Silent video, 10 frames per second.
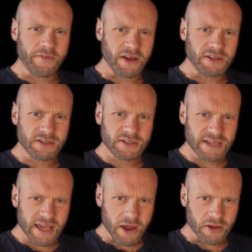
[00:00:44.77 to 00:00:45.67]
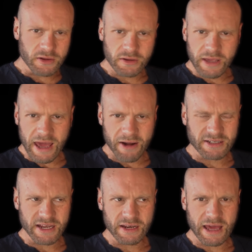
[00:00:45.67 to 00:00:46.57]
first. C I C O,
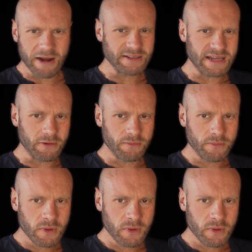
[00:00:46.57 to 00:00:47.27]
calories in, calories out.